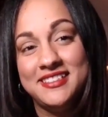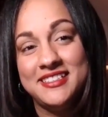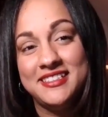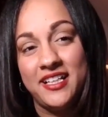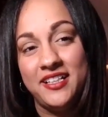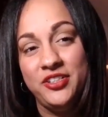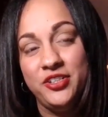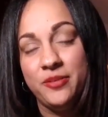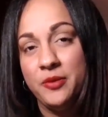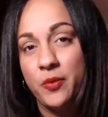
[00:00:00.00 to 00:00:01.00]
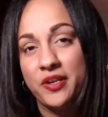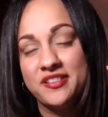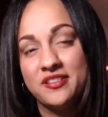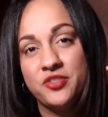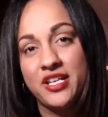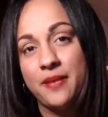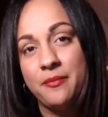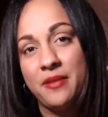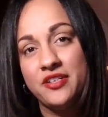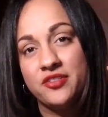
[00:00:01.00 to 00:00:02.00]
it's telling you you can be working some Jedi
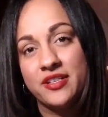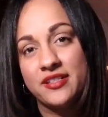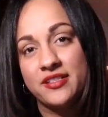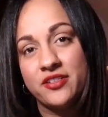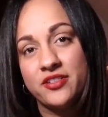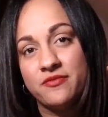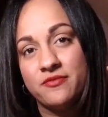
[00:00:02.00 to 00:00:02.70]
mind tricks here